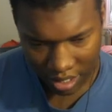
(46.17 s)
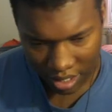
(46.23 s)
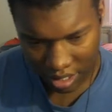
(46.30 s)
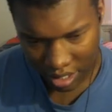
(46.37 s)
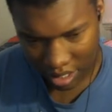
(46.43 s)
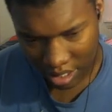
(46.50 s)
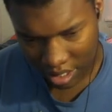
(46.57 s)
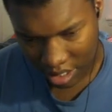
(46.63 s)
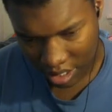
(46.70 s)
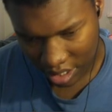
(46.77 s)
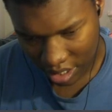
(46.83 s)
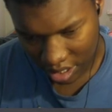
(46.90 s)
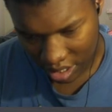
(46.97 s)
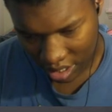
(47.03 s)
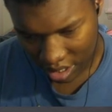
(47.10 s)

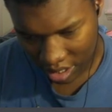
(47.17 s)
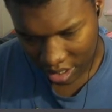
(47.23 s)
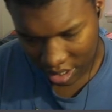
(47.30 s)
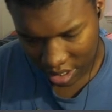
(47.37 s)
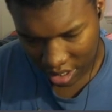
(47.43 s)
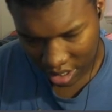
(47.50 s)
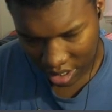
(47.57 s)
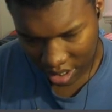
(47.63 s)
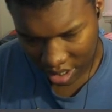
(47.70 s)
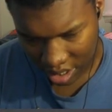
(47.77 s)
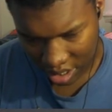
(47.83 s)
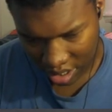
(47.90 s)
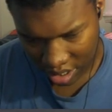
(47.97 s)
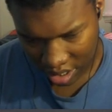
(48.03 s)
(silence)